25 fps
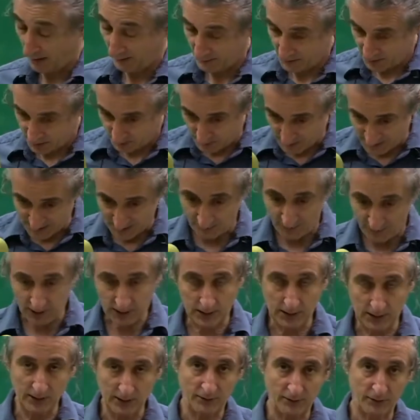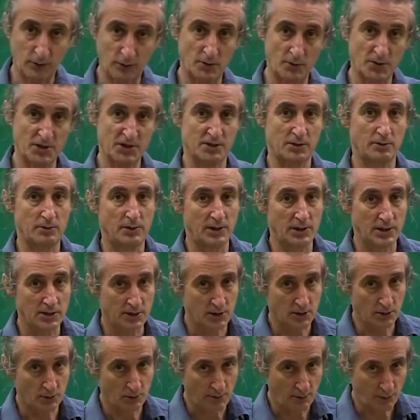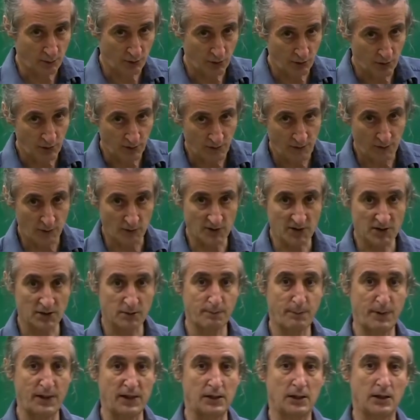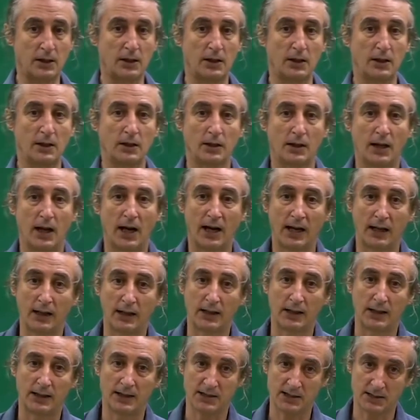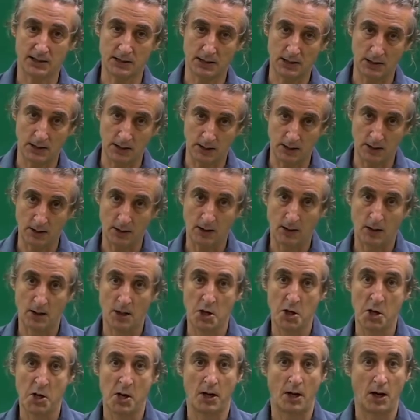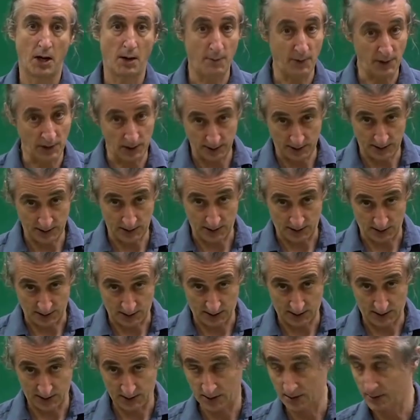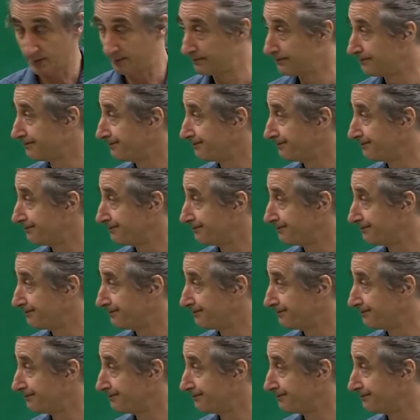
Specifically, of course, you need to improve your speaking and listening abilities.